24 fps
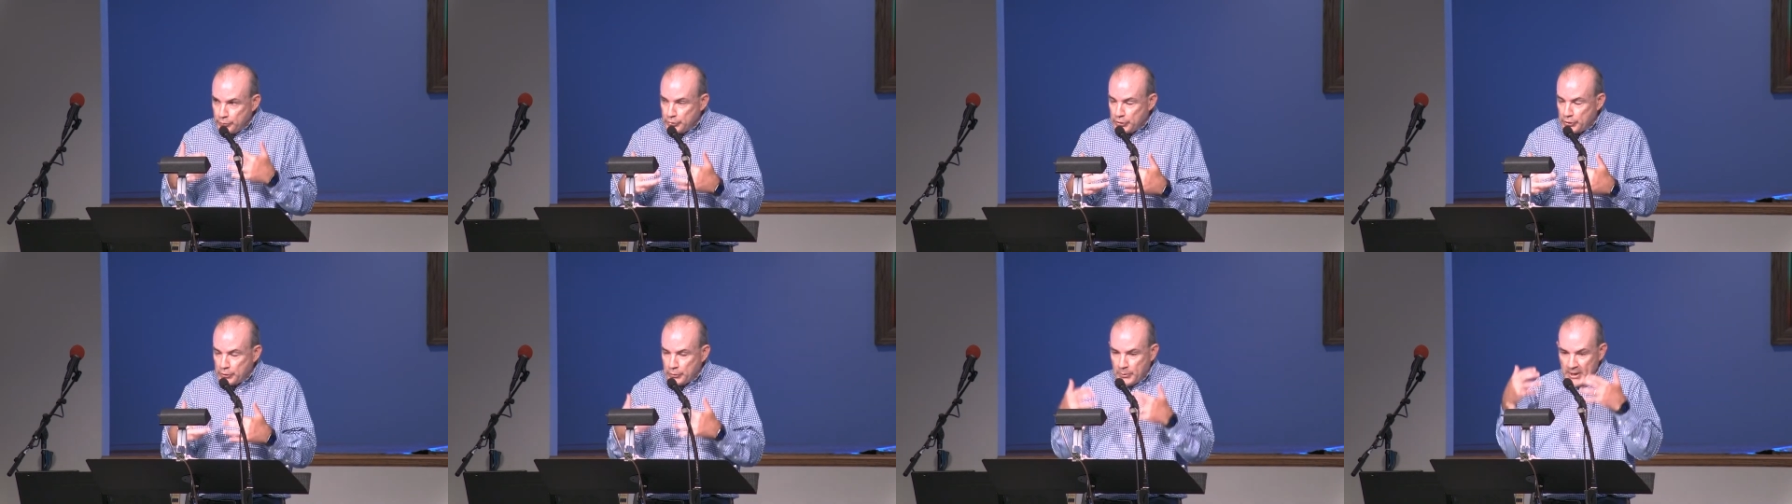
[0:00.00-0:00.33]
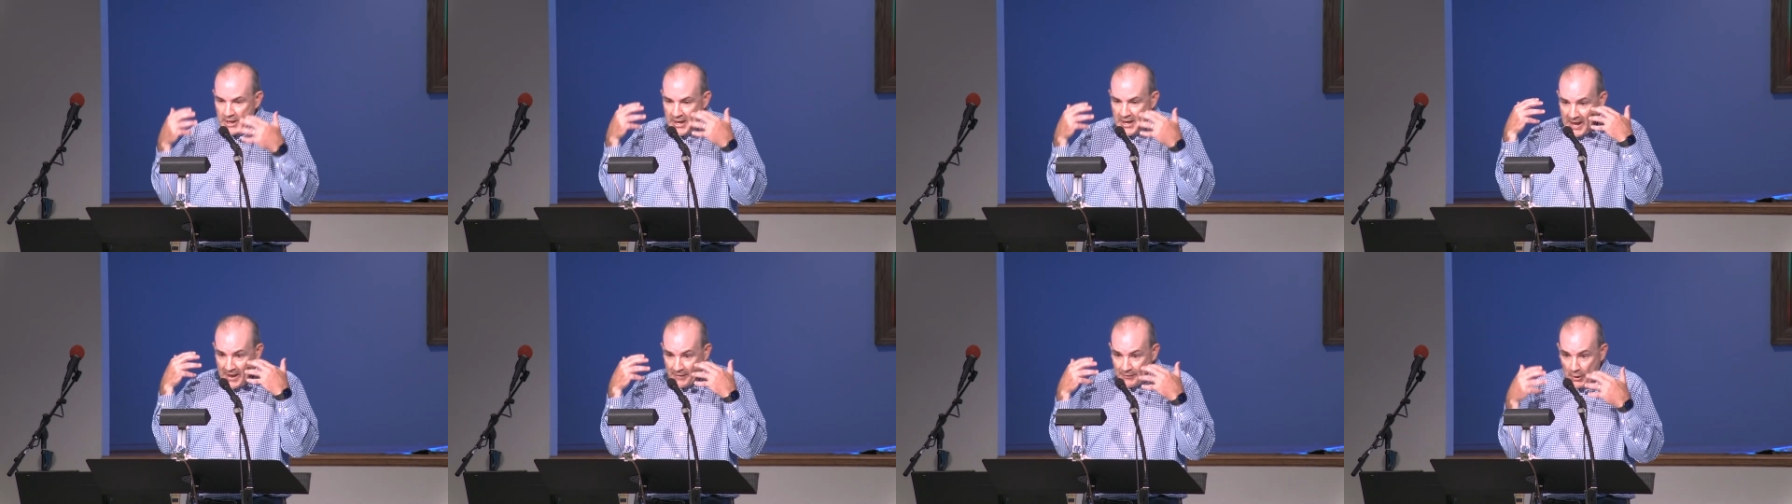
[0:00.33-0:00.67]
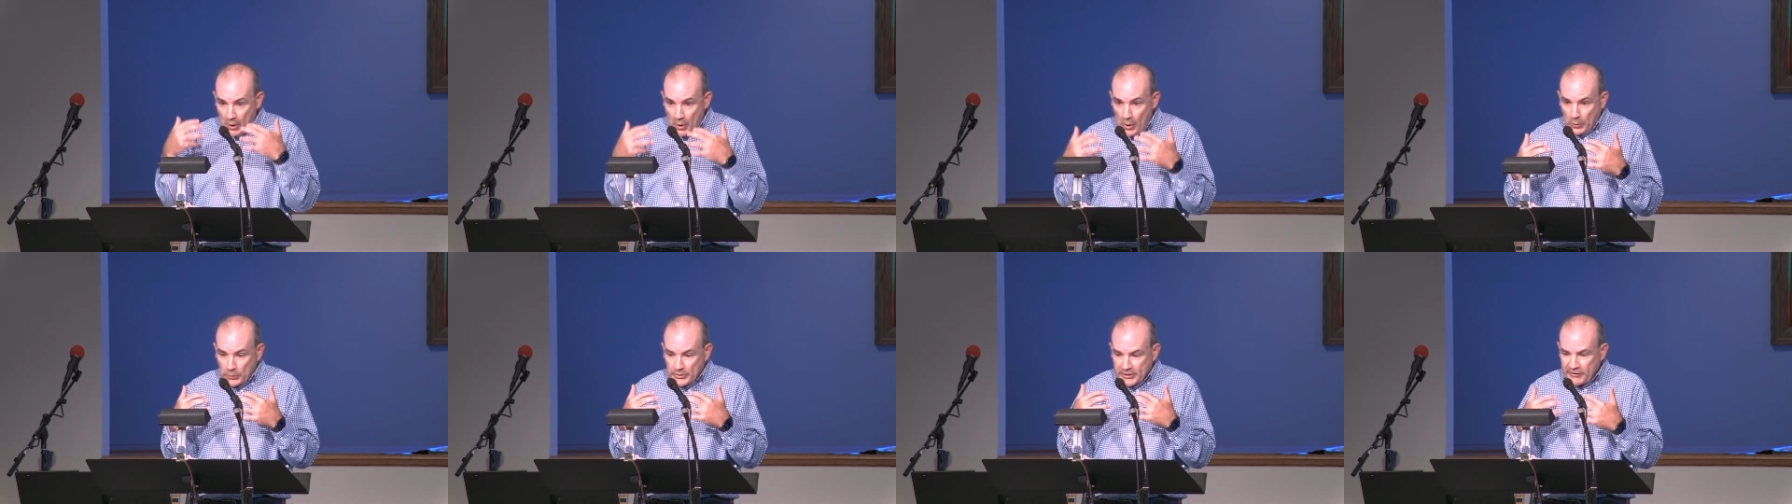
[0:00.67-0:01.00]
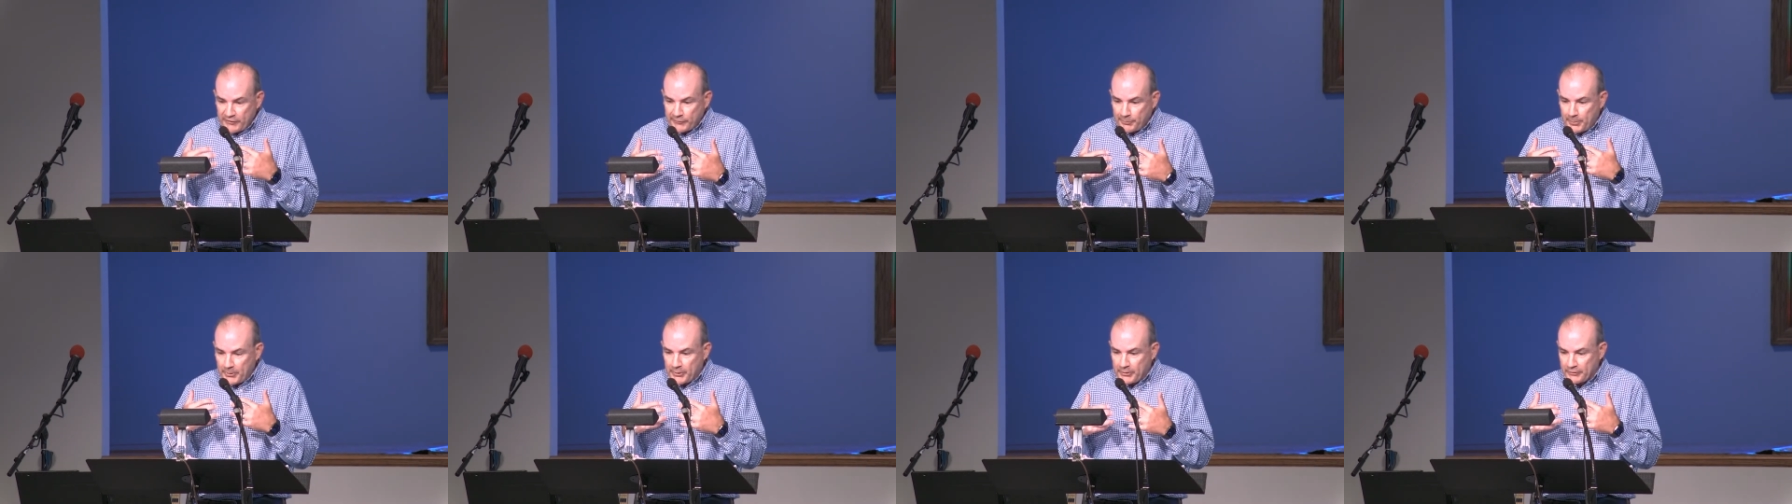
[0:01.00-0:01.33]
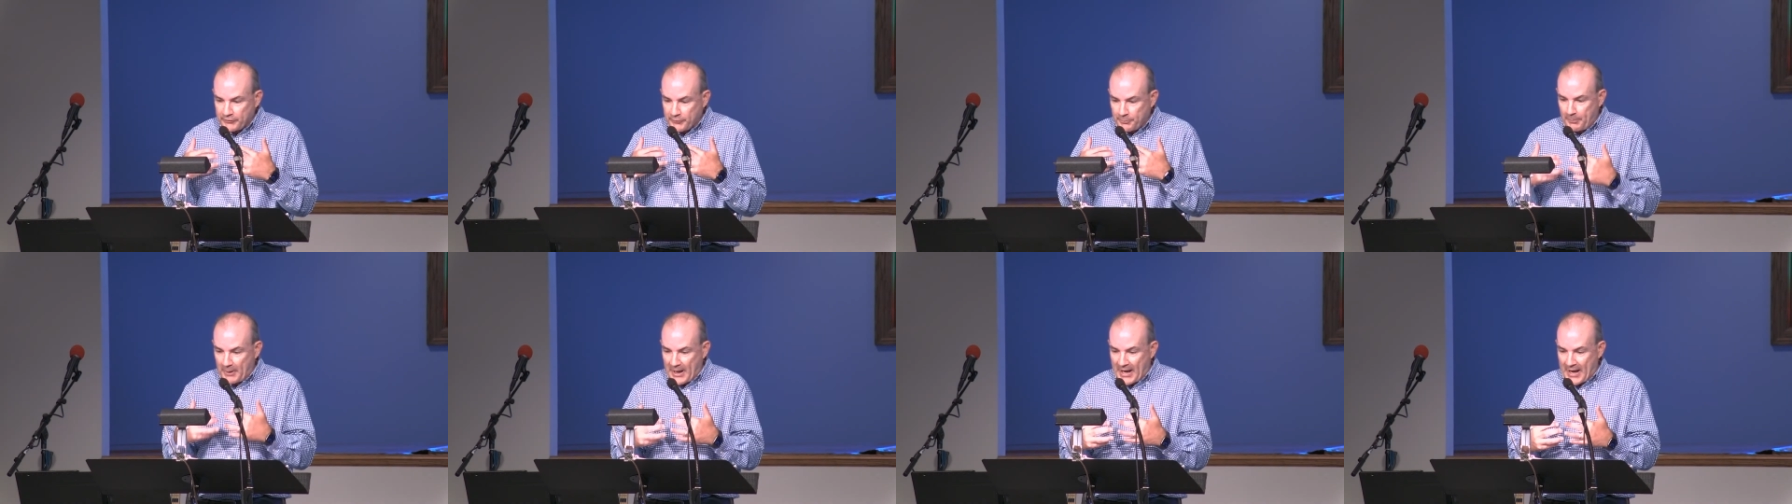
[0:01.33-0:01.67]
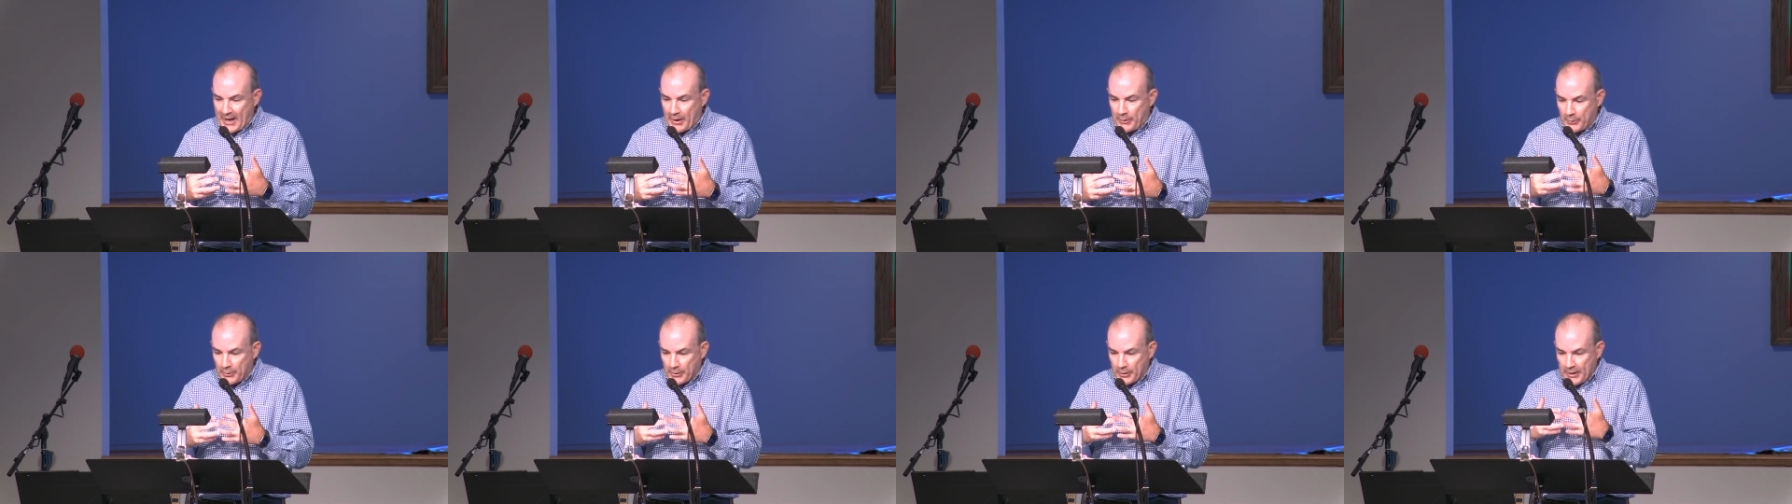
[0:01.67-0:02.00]
you and the Holy Spirit's
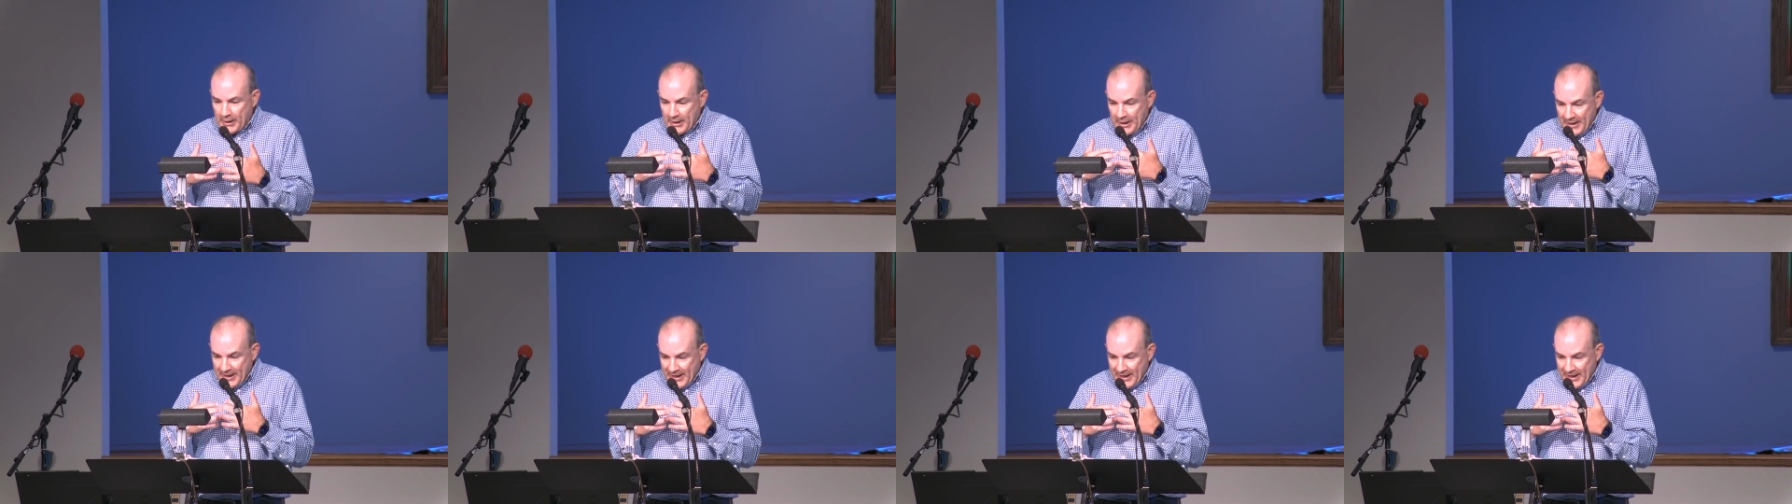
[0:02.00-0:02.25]
power